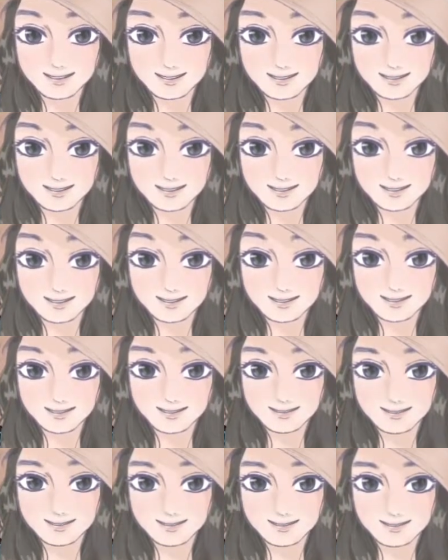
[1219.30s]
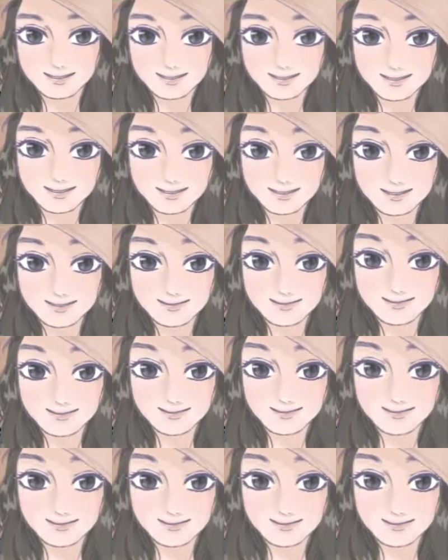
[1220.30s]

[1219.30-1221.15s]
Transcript: No one is speaking in this clip.